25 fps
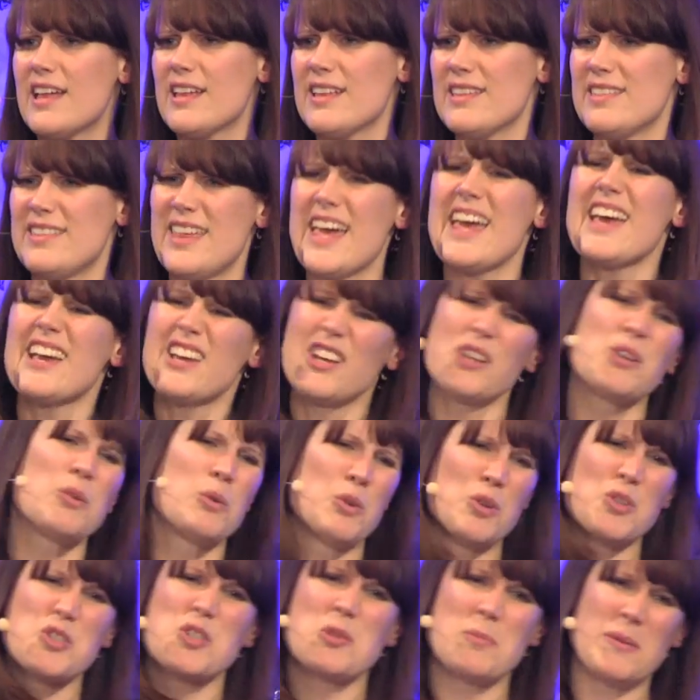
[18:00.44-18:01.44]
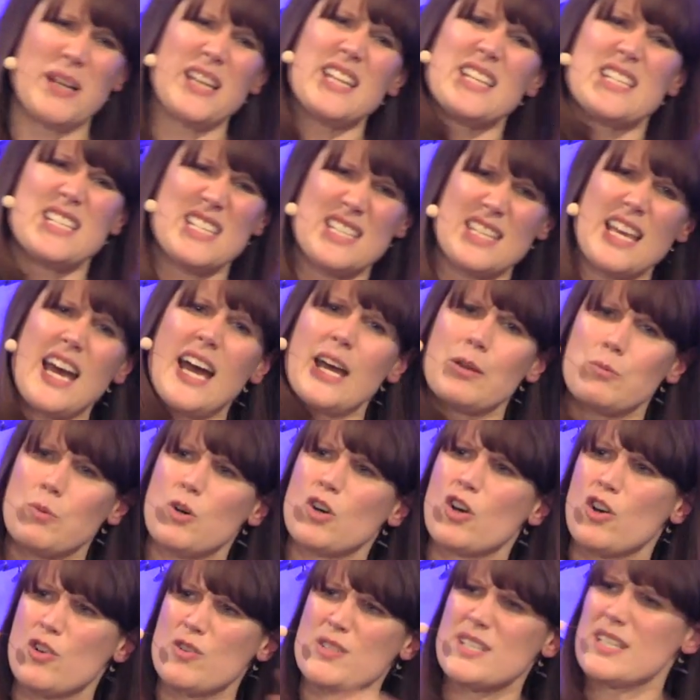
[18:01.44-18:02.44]
they're going to ultimately decide what
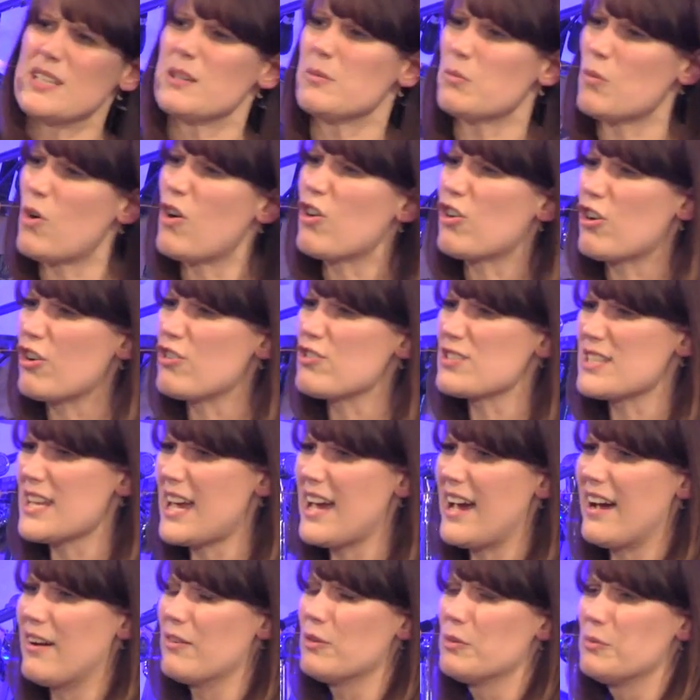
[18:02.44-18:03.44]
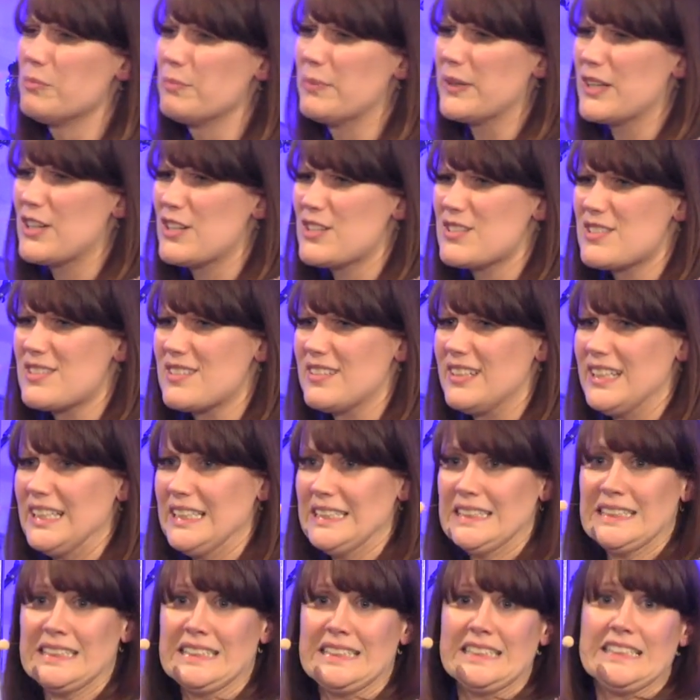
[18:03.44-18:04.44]
goes in and what goes out because
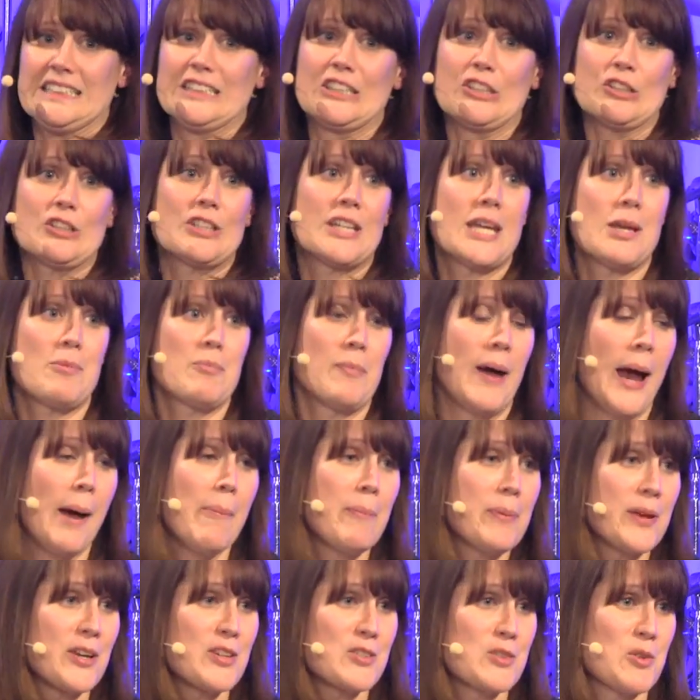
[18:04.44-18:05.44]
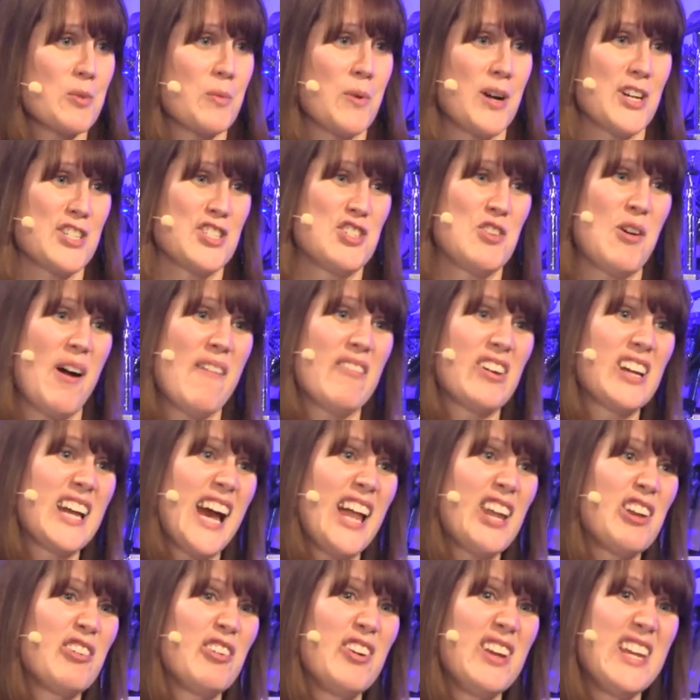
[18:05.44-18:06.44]
you've got to keep them happy because otherwise you don't have a
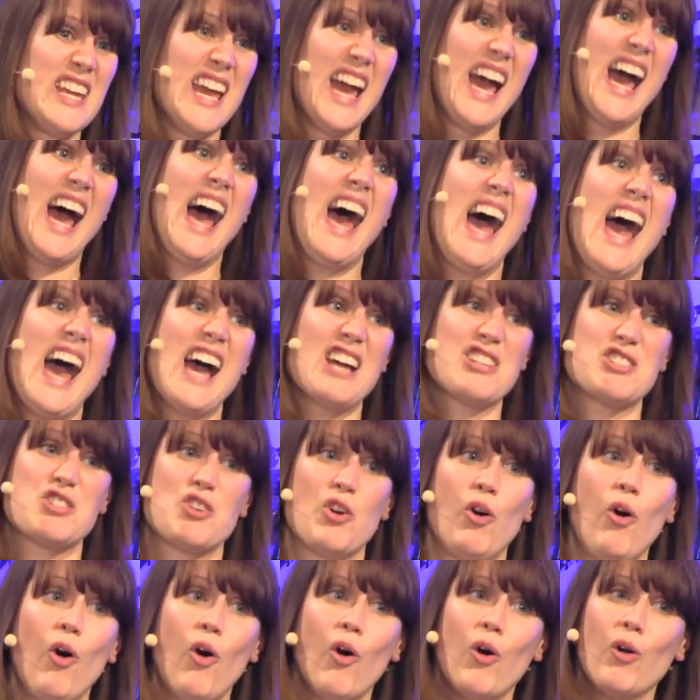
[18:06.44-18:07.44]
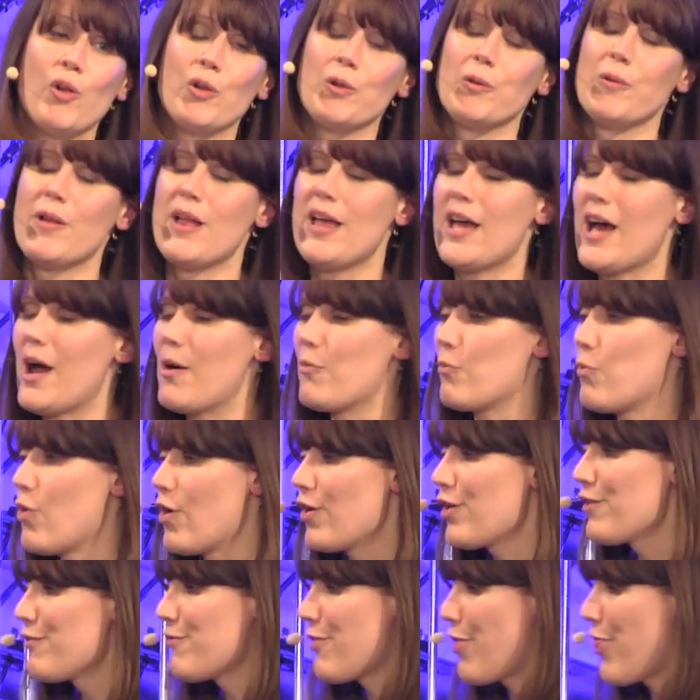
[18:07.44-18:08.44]
gallery at all. And
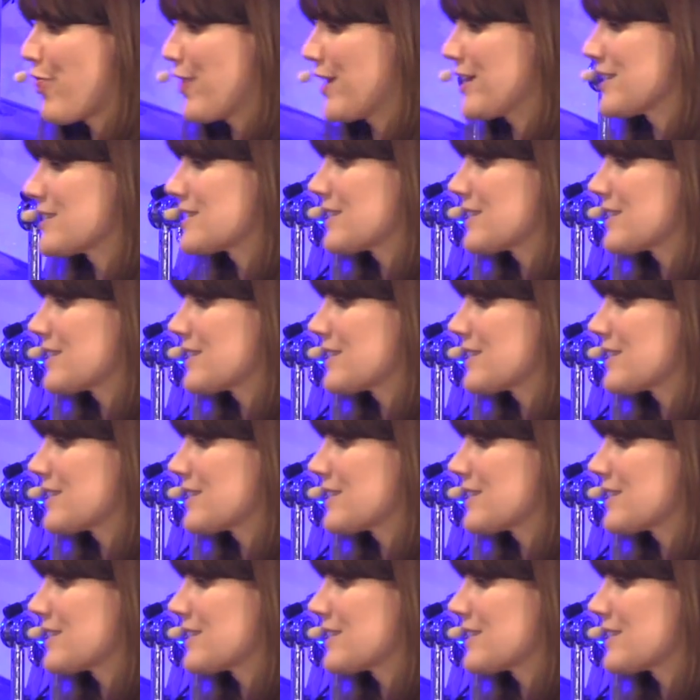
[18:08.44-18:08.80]
one of the things